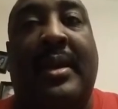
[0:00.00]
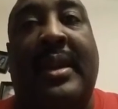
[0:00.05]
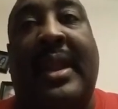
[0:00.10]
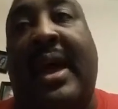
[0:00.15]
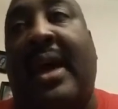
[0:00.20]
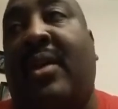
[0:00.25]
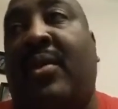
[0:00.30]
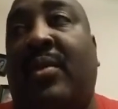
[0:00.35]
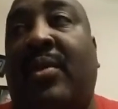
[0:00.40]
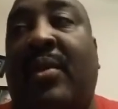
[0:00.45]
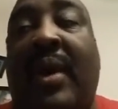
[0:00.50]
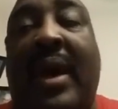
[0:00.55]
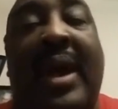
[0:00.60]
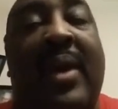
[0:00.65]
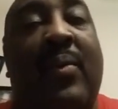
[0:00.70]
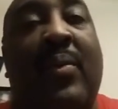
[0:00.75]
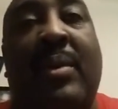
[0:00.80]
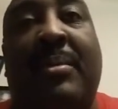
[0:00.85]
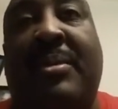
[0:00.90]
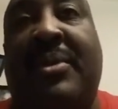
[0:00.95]
Now, I don't know
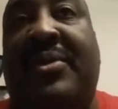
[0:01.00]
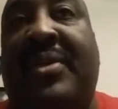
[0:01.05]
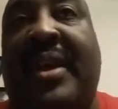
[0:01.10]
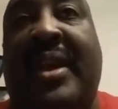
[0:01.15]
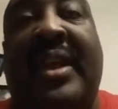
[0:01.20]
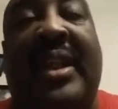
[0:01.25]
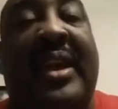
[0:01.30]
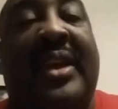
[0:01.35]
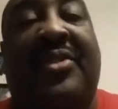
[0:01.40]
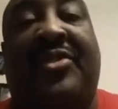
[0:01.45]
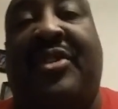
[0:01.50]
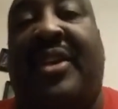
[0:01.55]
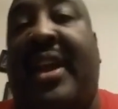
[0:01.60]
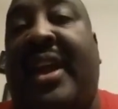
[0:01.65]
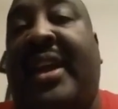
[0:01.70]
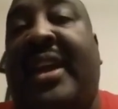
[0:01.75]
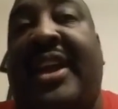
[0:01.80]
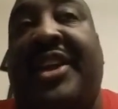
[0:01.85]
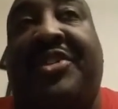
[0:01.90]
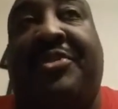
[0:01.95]
how women think. Like I
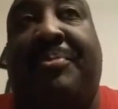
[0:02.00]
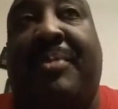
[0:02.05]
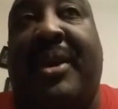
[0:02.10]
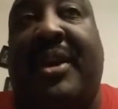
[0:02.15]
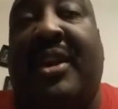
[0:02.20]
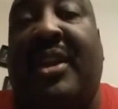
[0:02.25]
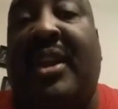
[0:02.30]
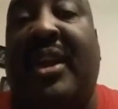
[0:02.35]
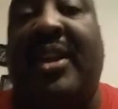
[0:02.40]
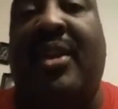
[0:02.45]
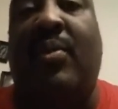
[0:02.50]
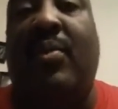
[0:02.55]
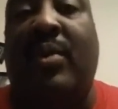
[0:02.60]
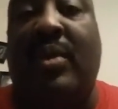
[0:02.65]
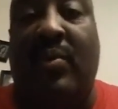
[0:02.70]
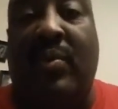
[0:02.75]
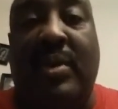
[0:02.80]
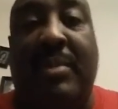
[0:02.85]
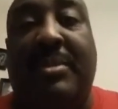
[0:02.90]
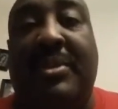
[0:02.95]
said, I can't speculate on
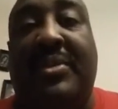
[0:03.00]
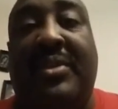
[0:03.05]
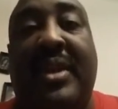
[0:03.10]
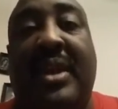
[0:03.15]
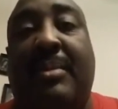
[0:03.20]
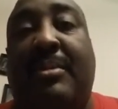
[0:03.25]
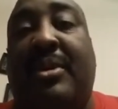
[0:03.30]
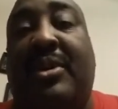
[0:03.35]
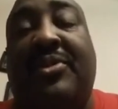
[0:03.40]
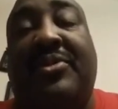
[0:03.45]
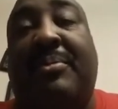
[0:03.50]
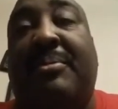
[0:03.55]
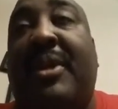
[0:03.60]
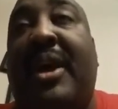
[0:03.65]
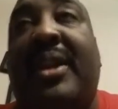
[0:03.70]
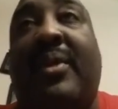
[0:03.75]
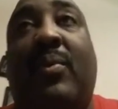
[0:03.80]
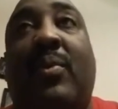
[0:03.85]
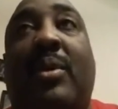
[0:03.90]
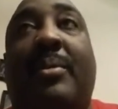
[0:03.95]
what women think because I'm
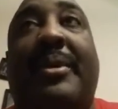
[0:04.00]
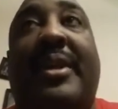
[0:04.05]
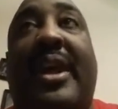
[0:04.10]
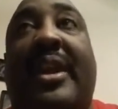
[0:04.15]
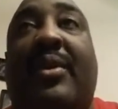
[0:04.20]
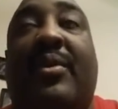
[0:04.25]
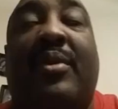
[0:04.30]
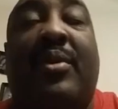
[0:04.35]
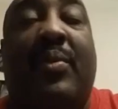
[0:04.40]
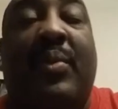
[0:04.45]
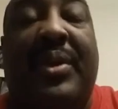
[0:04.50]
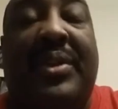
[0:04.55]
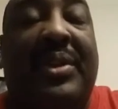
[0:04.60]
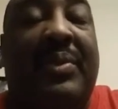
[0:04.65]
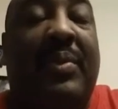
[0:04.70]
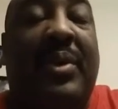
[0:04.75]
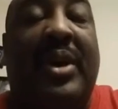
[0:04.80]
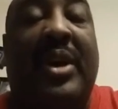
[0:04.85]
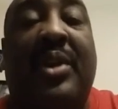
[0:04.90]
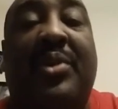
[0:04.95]
not a woman. I don't know
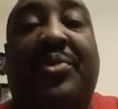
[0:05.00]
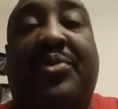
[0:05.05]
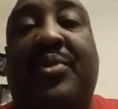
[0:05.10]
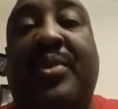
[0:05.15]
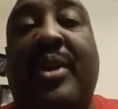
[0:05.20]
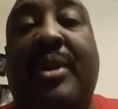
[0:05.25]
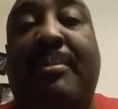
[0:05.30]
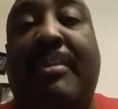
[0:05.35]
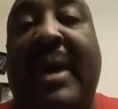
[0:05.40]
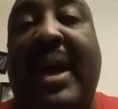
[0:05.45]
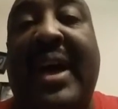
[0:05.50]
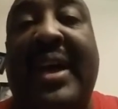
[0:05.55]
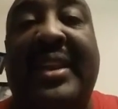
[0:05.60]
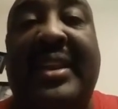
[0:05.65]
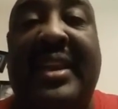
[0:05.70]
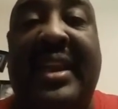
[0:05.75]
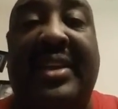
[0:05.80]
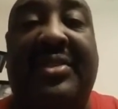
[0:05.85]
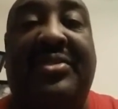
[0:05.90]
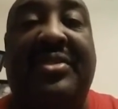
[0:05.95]
what goes through their
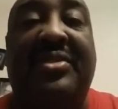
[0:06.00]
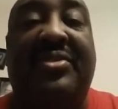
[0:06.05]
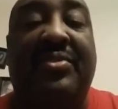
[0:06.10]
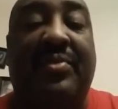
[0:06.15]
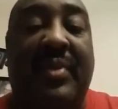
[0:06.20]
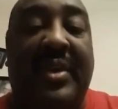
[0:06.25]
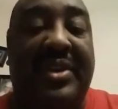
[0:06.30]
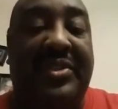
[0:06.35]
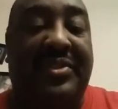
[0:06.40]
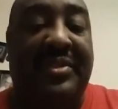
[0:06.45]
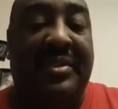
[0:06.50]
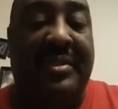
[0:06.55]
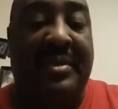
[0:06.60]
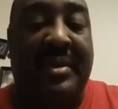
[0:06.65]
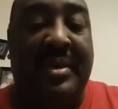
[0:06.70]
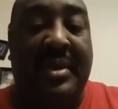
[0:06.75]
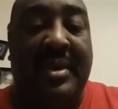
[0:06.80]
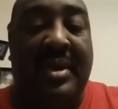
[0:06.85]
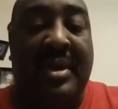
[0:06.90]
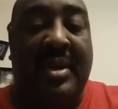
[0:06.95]
mind in that situation.
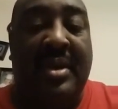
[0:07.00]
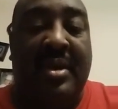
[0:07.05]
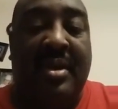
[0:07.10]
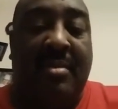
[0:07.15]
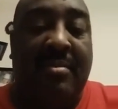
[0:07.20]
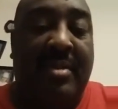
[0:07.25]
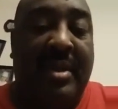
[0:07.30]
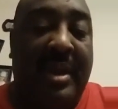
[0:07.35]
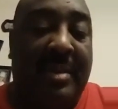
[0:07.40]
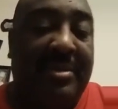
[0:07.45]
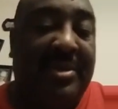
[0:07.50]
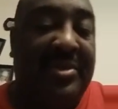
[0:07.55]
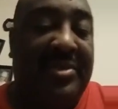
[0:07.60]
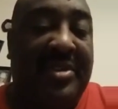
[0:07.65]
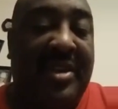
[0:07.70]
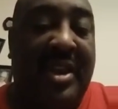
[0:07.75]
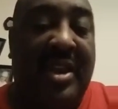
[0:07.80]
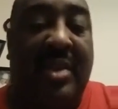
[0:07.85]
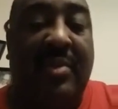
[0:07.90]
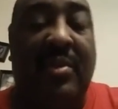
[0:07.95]
But I'm
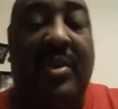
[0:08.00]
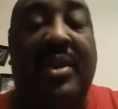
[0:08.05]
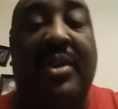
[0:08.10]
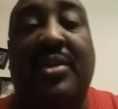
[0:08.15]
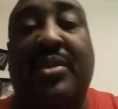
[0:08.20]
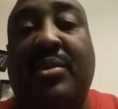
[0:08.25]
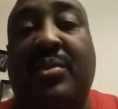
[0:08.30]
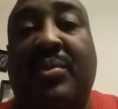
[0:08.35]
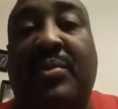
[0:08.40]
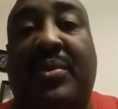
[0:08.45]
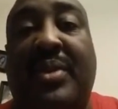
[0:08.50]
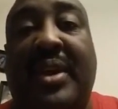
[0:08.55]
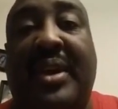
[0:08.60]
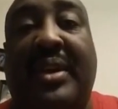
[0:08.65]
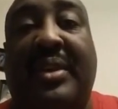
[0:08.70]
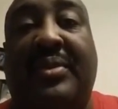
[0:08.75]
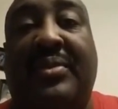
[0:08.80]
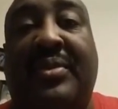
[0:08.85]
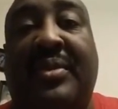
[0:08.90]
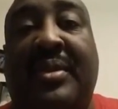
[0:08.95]
just telling you what a dude
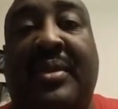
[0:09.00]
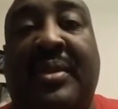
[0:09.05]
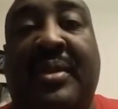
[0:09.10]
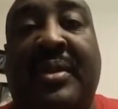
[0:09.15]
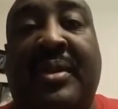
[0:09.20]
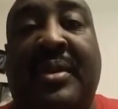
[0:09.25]
thinks.